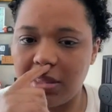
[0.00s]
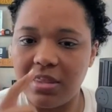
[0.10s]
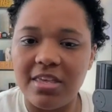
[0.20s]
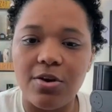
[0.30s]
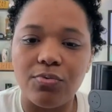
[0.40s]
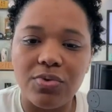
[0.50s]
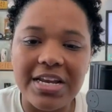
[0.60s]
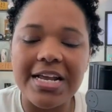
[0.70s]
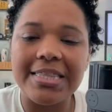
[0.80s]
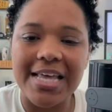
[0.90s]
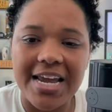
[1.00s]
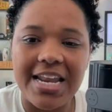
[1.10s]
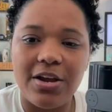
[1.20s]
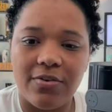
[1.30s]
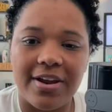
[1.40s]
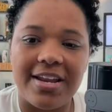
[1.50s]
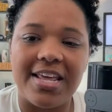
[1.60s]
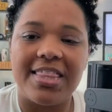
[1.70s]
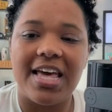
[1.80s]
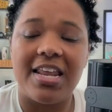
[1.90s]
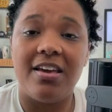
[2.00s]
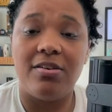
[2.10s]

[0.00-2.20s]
the arena lighting grid that